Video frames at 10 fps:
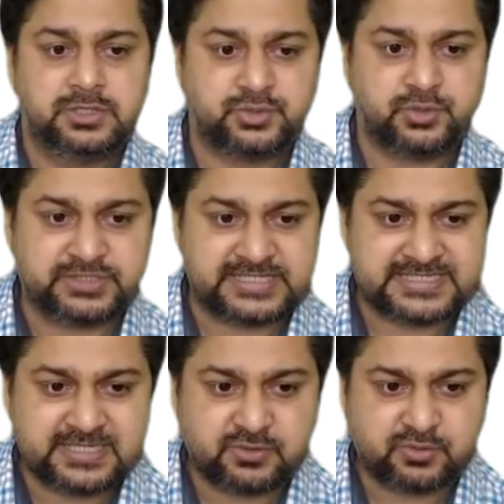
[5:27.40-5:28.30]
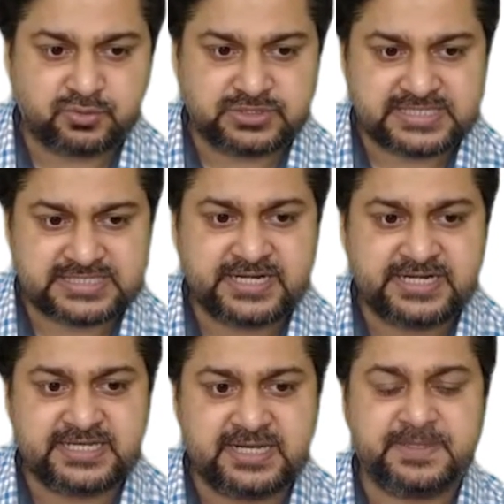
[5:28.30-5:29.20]
So this
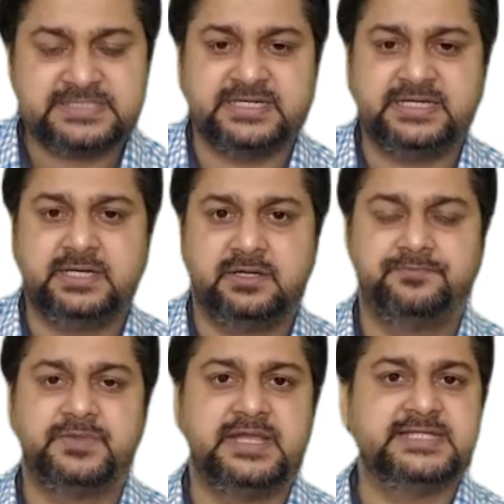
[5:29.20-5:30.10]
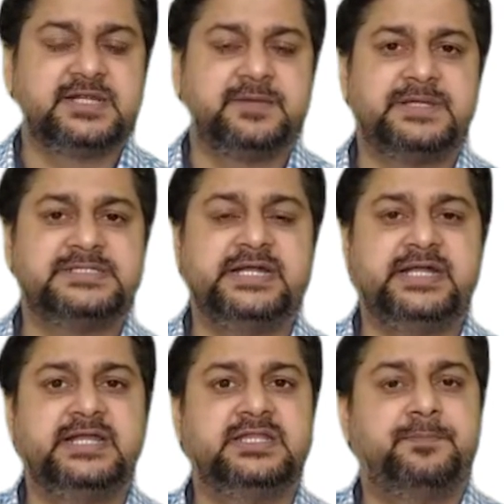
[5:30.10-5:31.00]
33% is
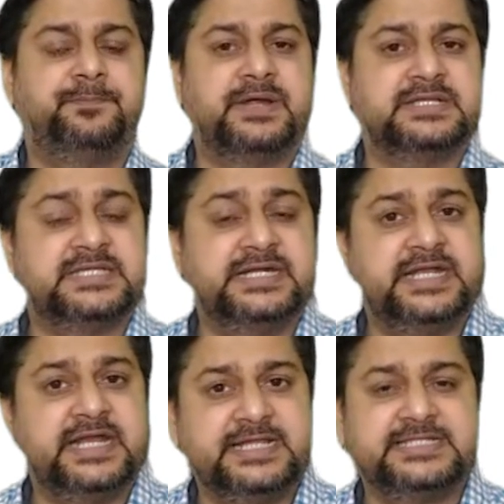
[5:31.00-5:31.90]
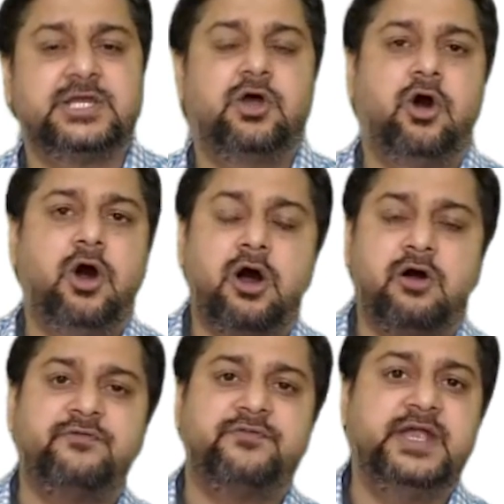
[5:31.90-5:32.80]
representing the percentage
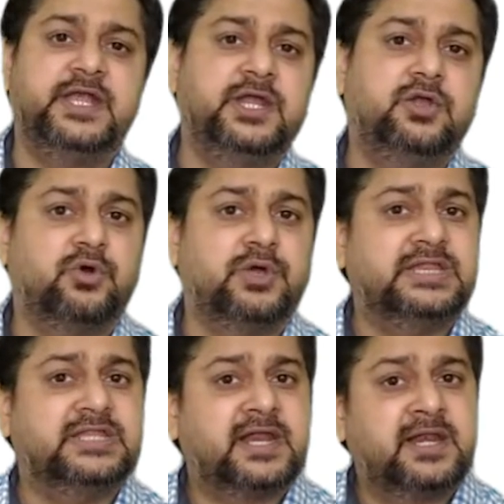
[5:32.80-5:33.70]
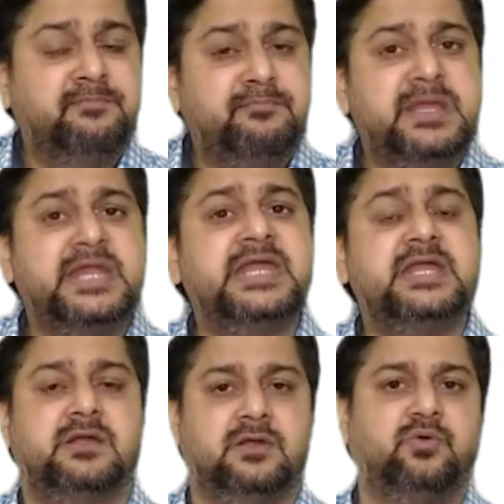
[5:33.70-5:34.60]
of indigo in the
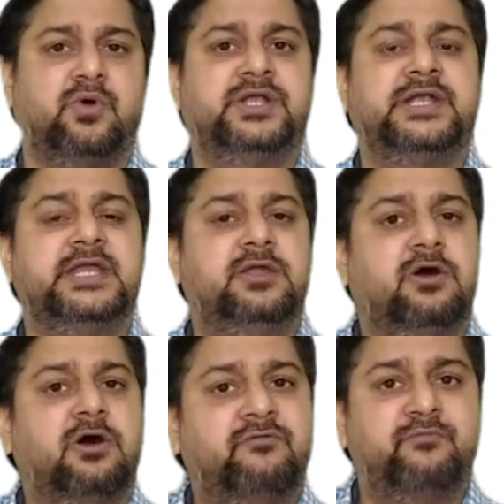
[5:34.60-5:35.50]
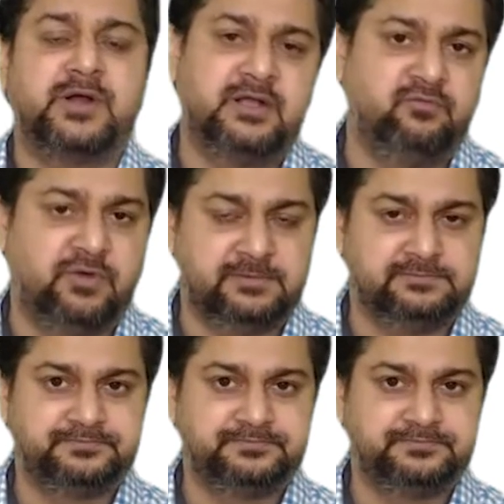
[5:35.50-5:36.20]
remaining quantity of bottled one,